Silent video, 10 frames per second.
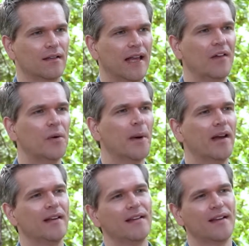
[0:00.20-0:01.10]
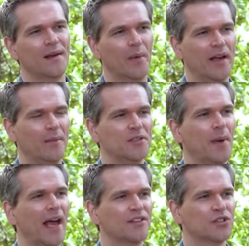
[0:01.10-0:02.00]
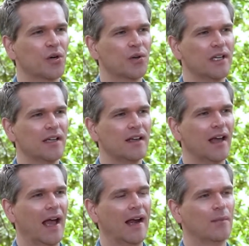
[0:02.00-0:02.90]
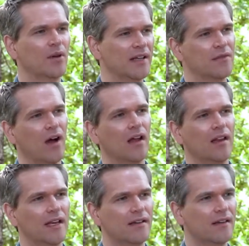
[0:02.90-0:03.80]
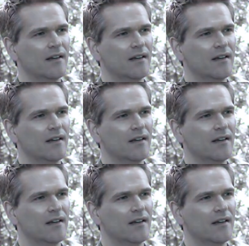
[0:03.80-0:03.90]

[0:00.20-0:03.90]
Hey everybody, my name is Mads Tolling and I play the violin.